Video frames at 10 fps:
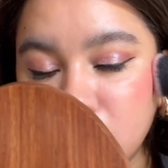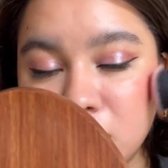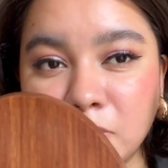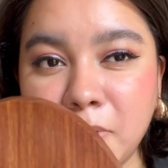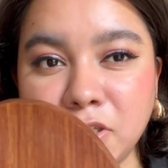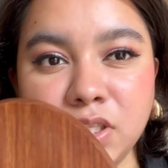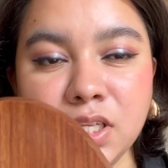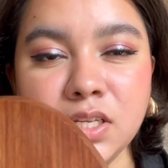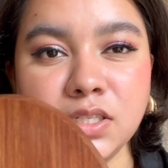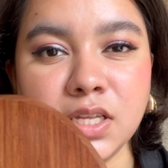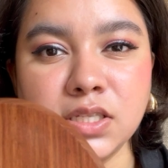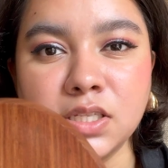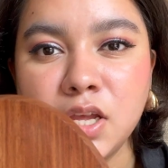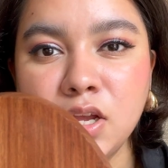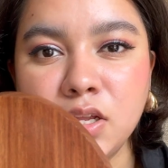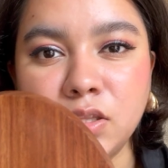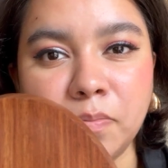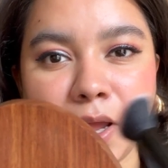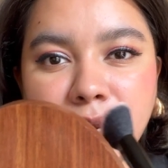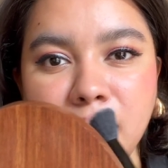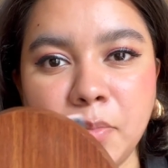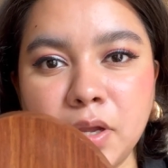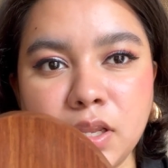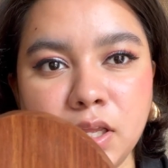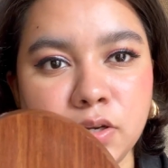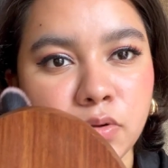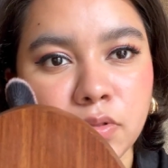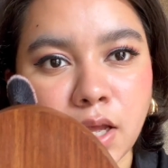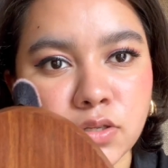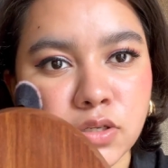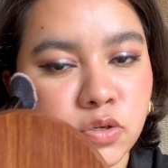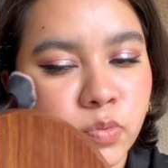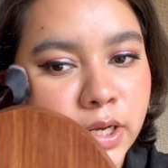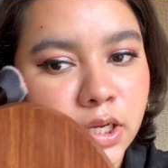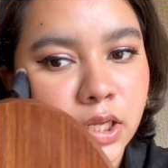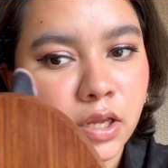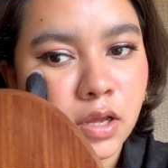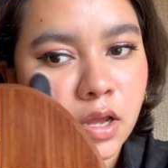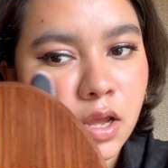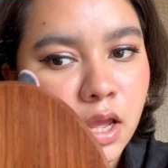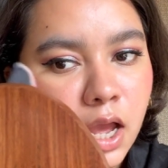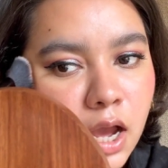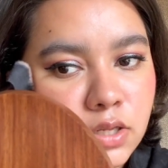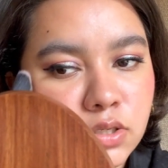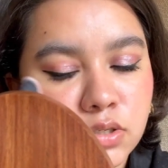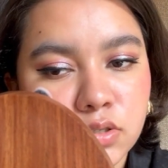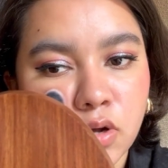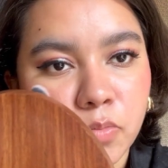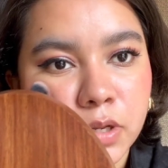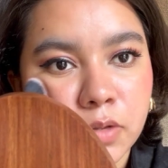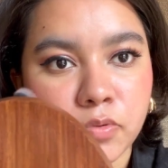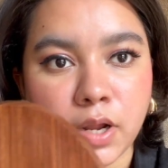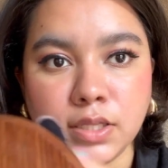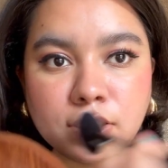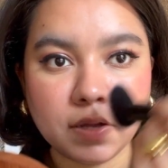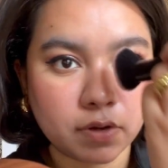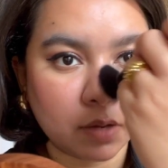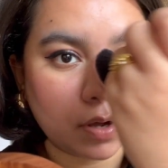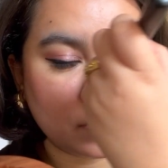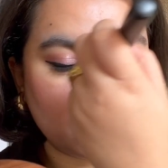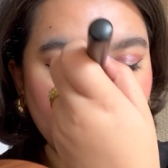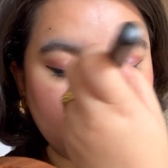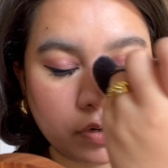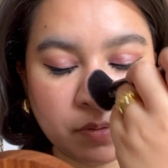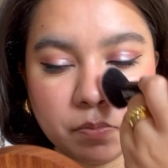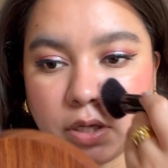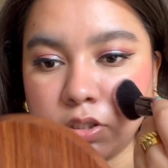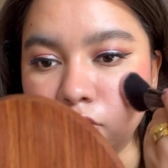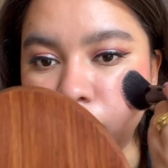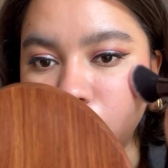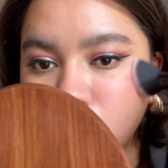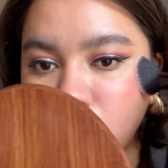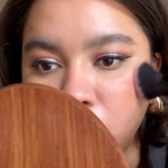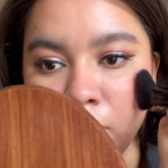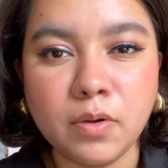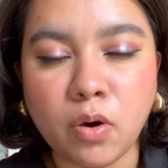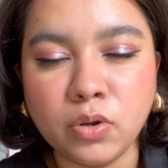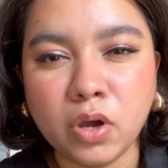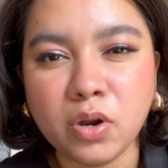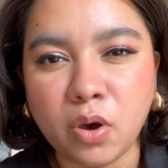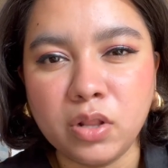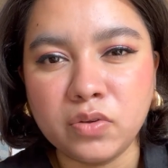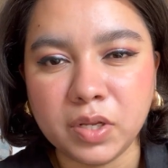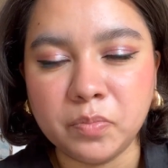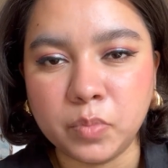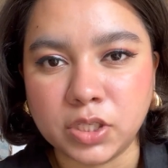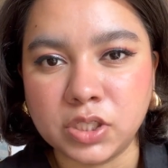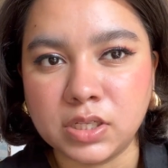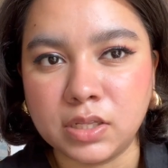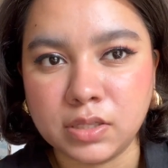especially since the pandemic, like 2020. So many brands have come out with cream blushes of their own. But not all cream blushes are the